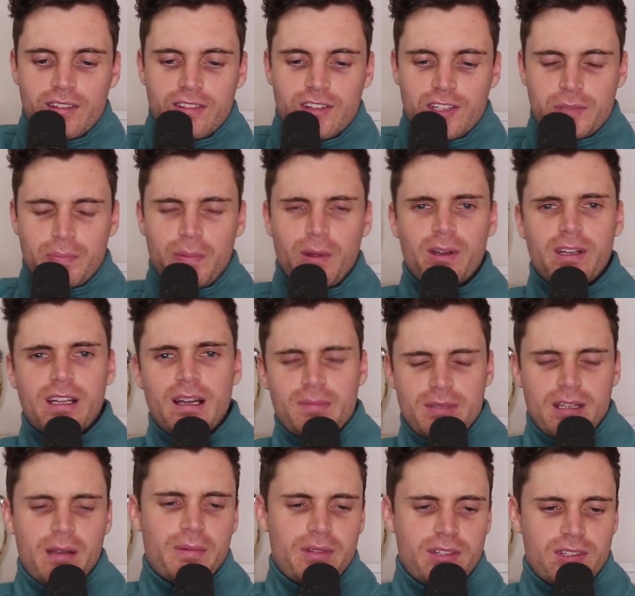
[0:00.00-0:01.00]
This bloke
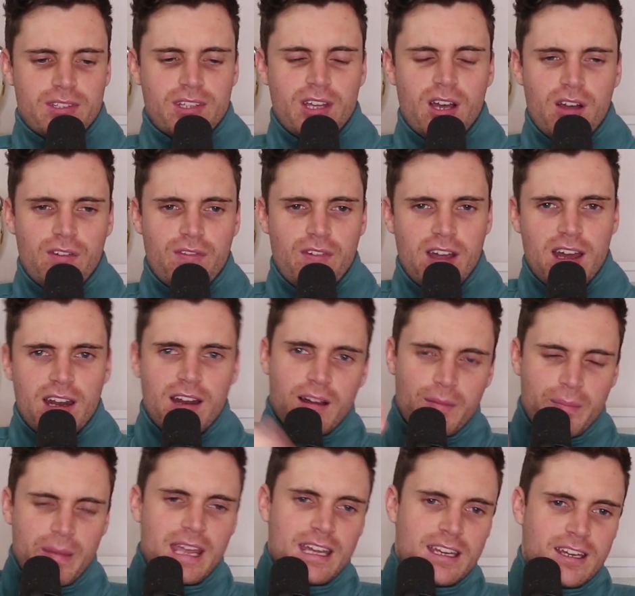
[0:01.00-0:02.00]
comes up with his girlfriend. I
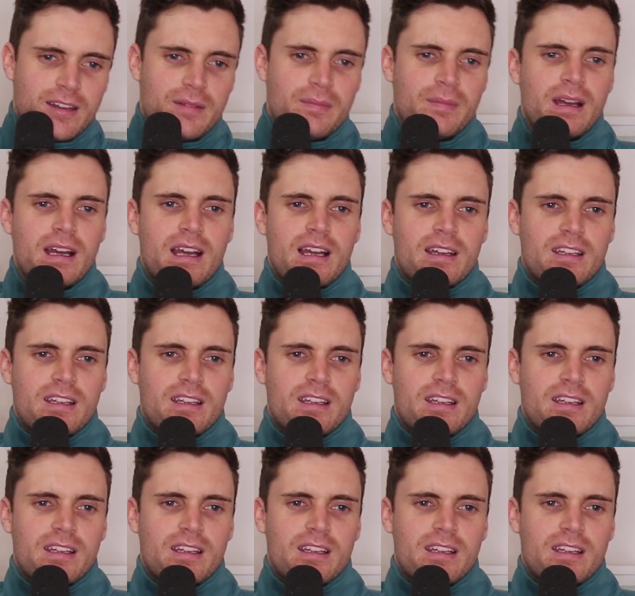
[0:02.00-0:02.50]
meet him,